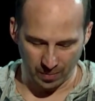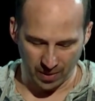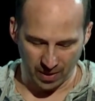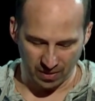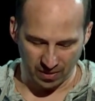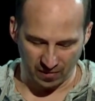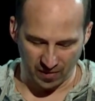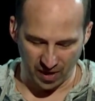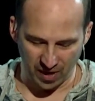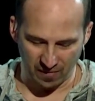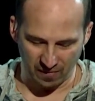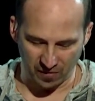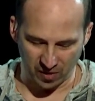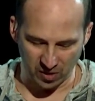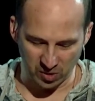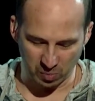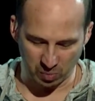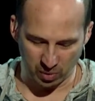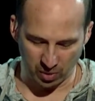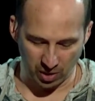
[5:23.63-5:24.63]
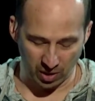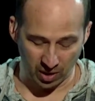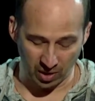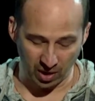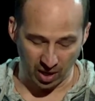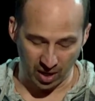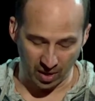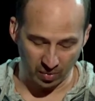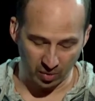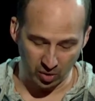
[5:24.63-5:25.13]
the very first part,
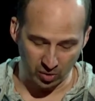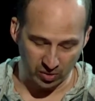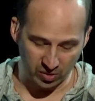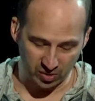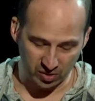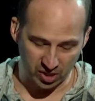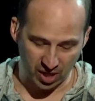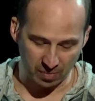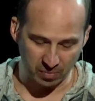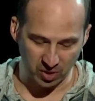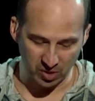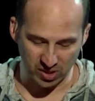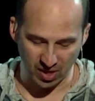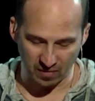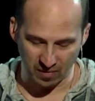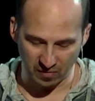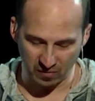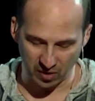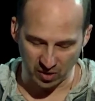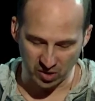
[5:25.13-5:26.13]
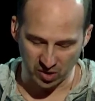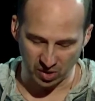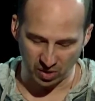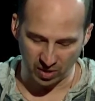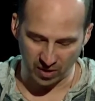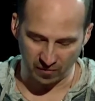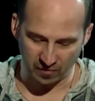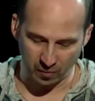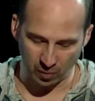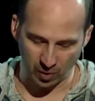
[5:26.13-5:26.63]
or Luke chapter 7, verse
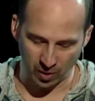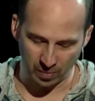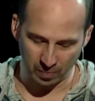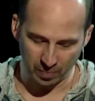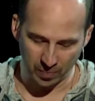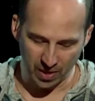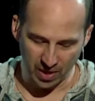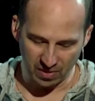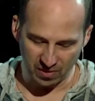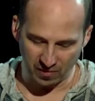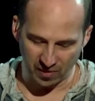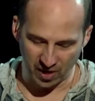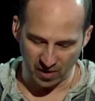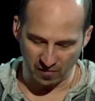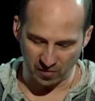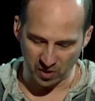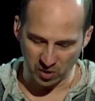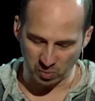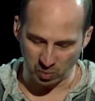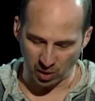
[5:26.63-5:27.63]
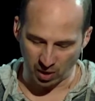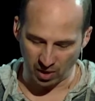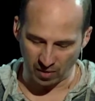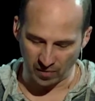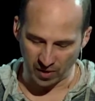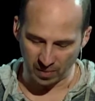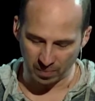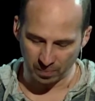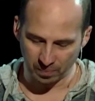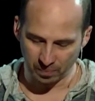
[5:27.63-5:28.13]
34, the very first part of
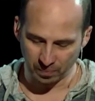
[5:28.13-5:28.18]
it.